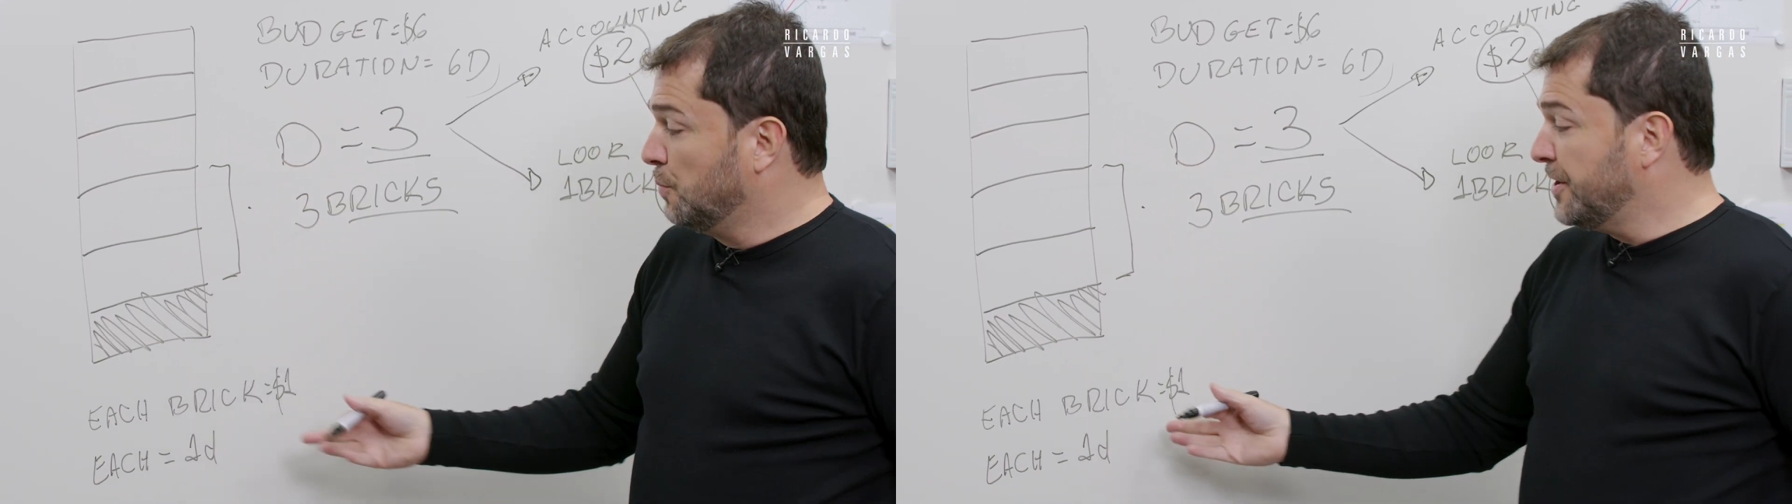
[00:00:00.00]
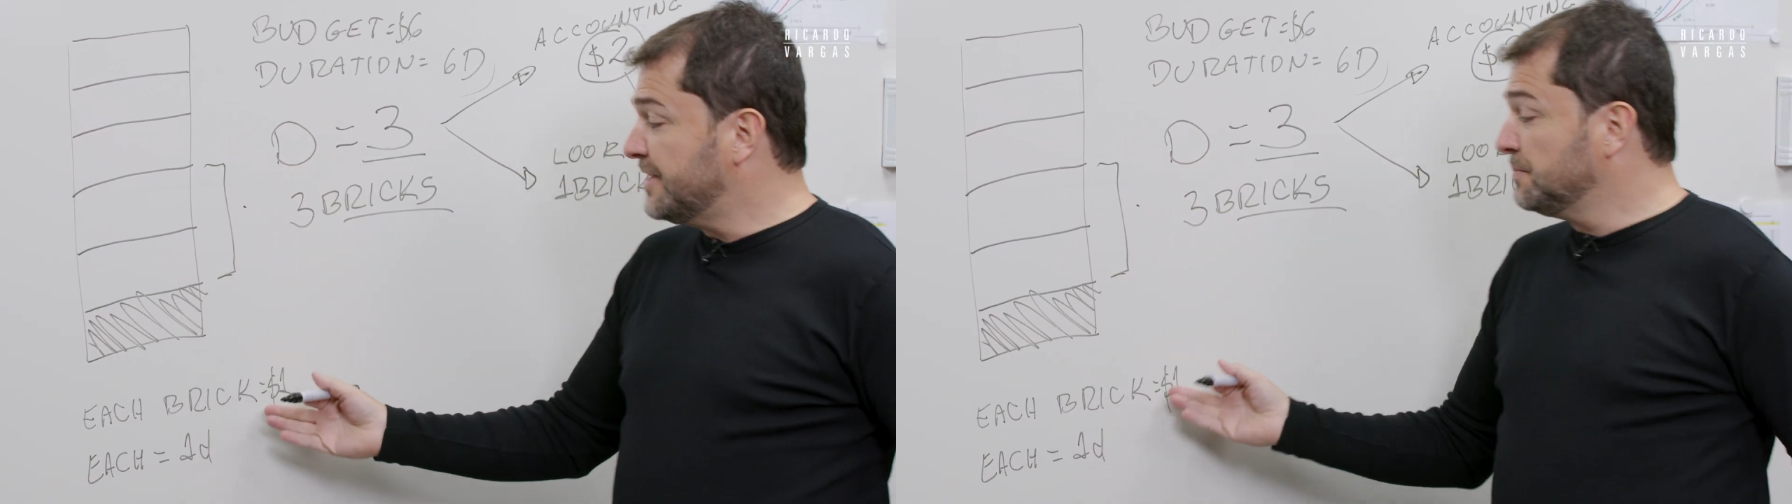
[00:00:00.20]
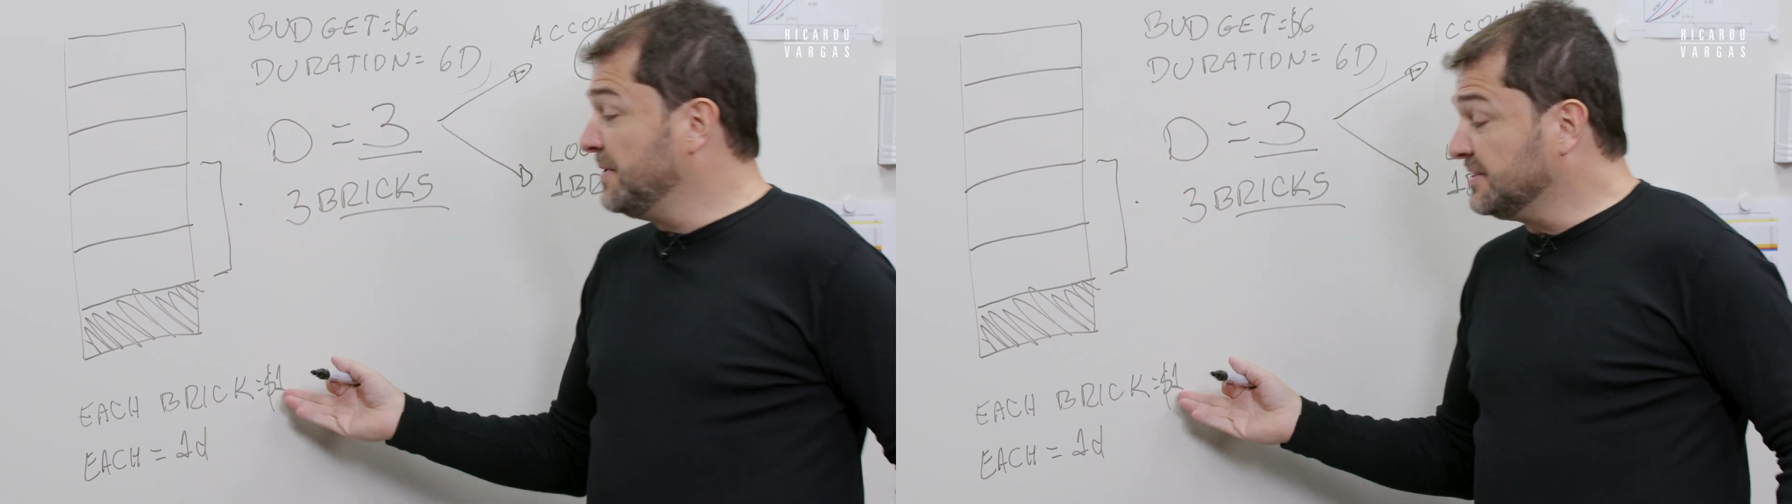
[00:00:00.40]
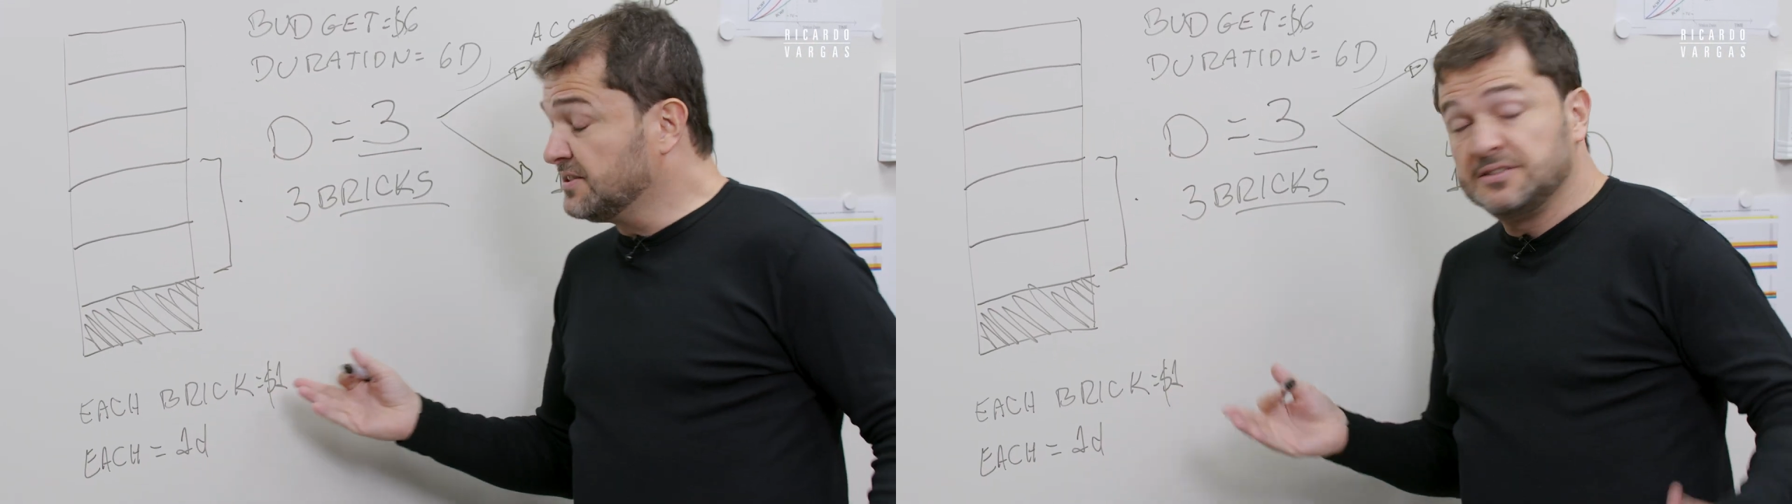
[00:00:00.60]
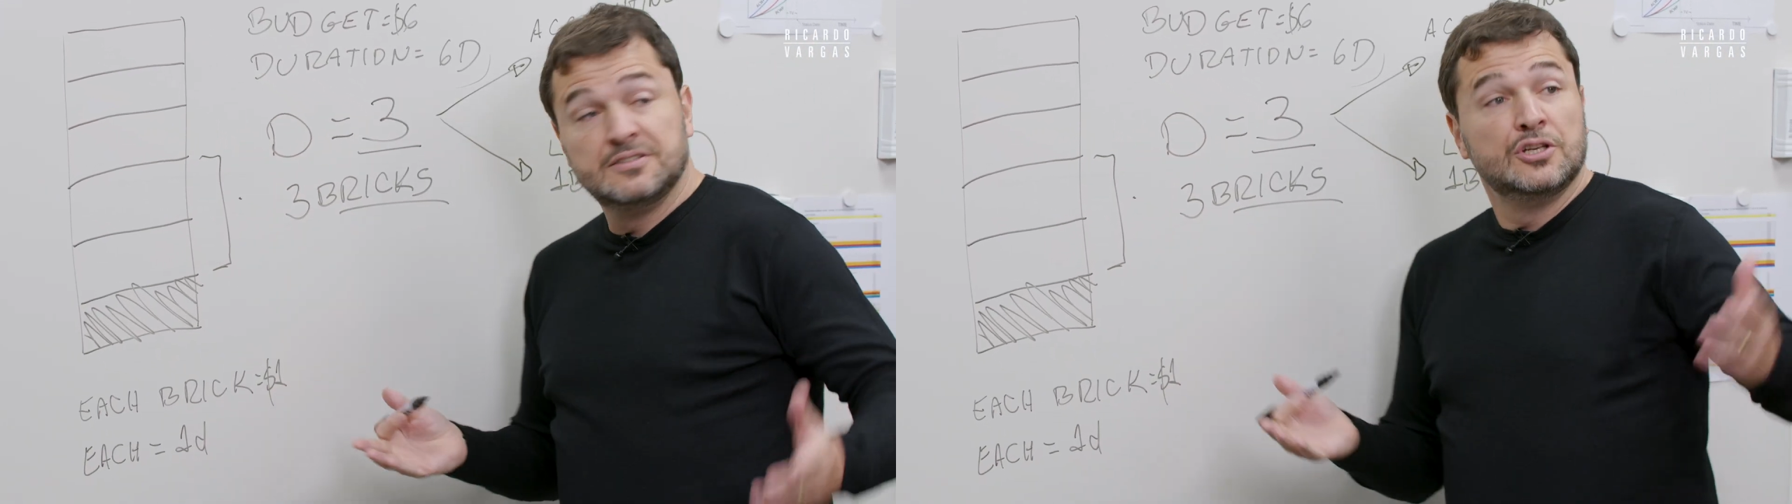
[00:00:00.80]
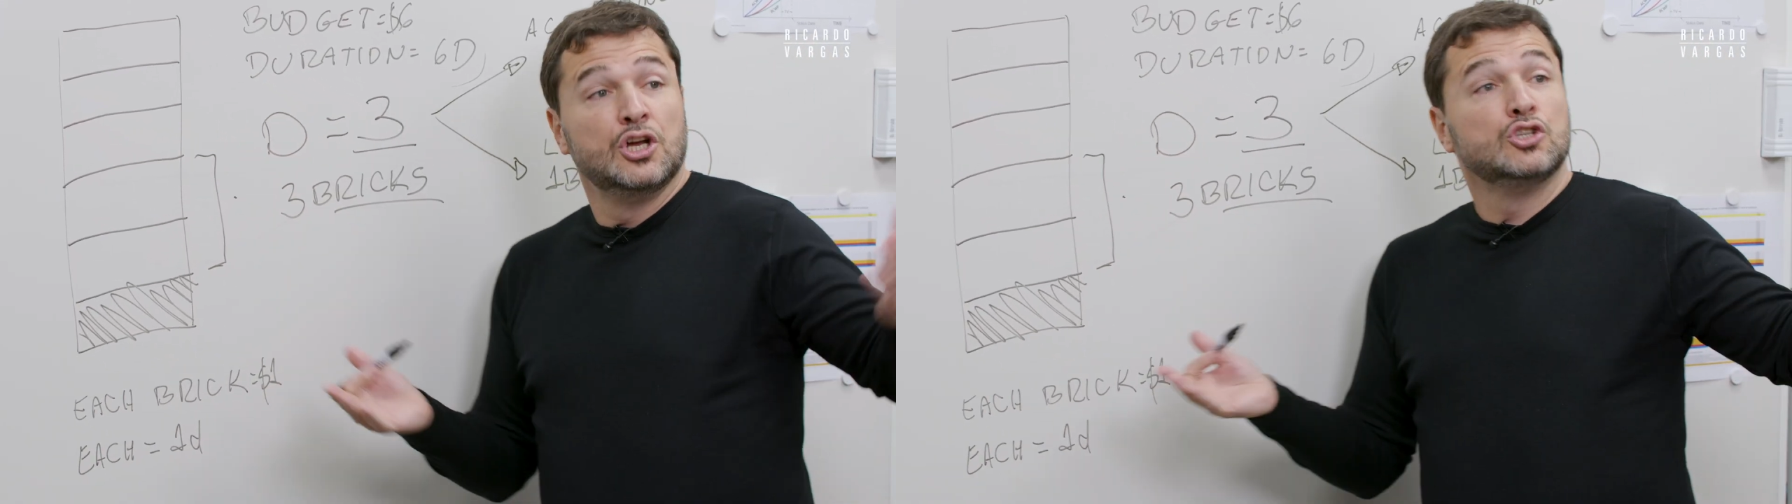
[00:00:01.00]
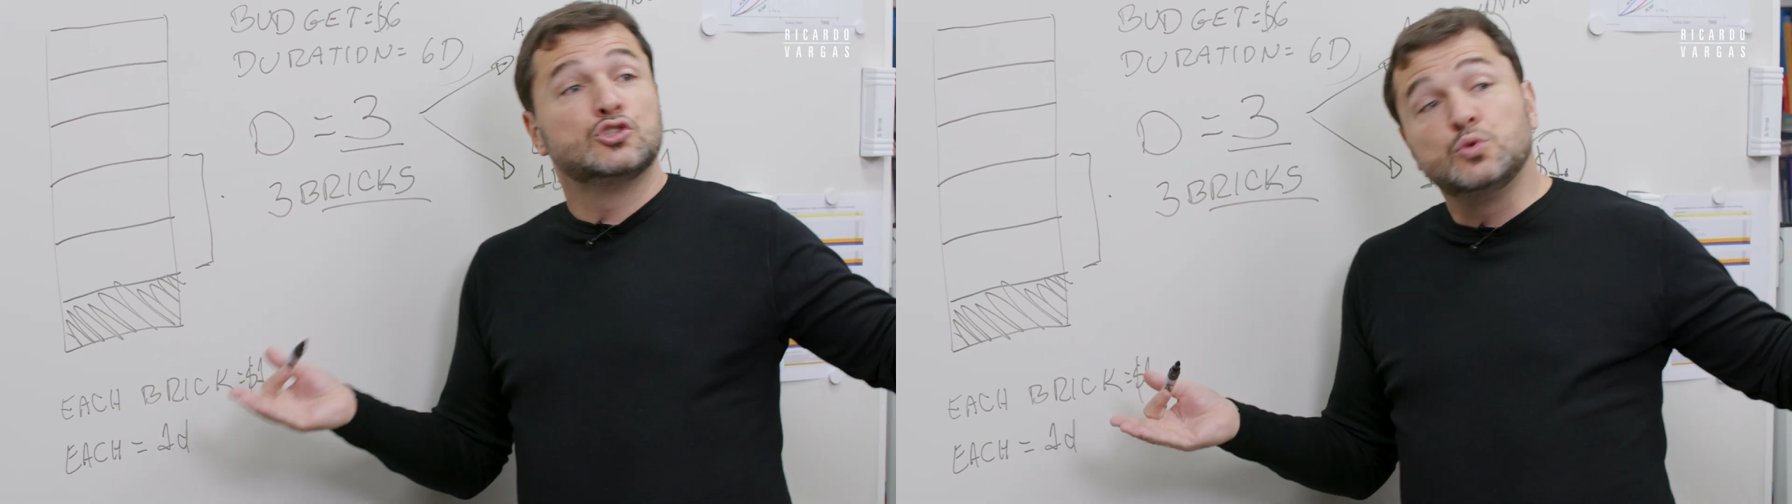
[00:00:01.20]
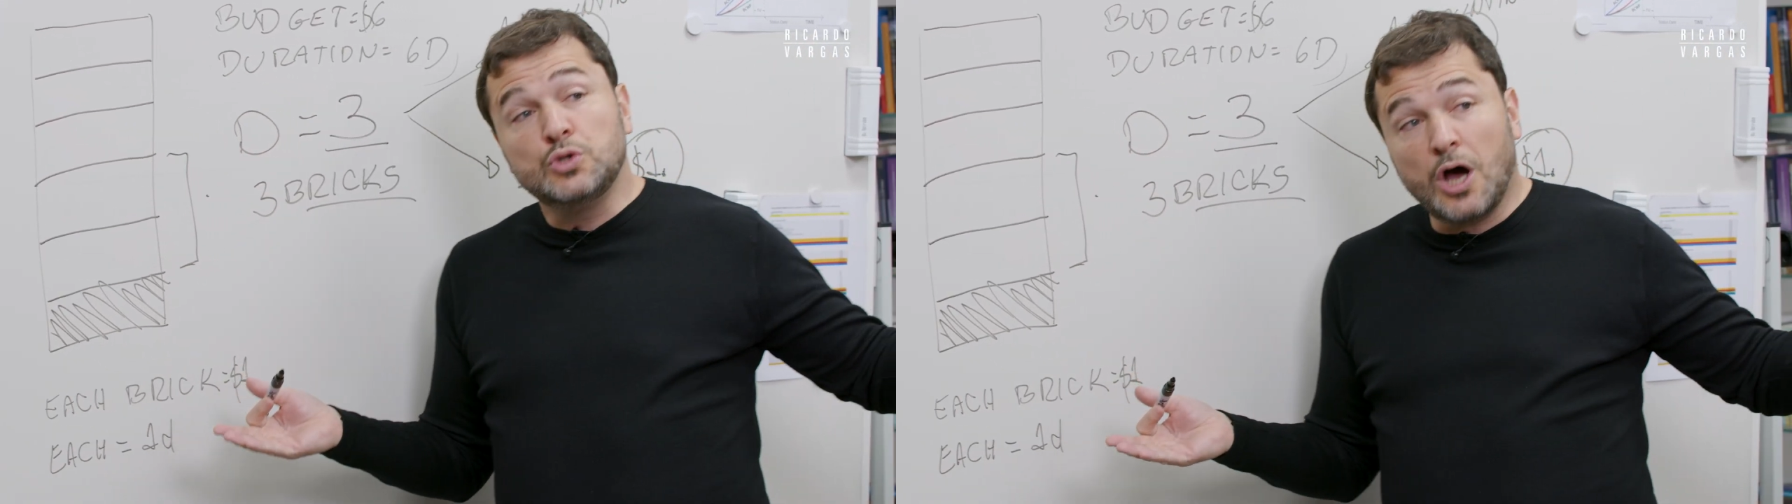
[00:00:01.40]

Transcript: bricks means two